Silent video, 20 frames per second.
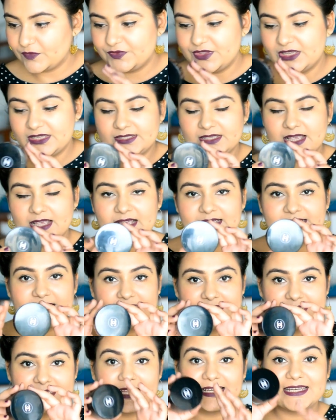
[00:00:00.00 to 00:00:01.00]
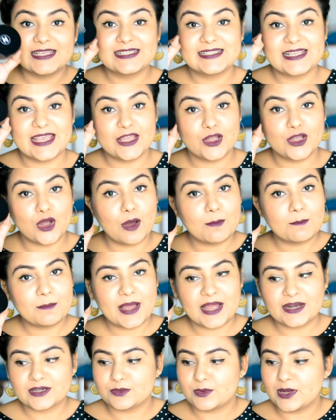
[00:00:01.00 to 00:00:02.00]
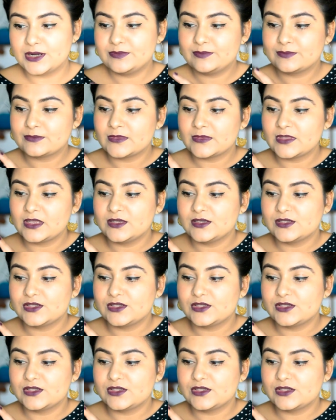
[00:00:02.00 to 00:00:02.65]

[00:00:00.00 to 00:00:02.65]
Now this, as I said, is a compact one.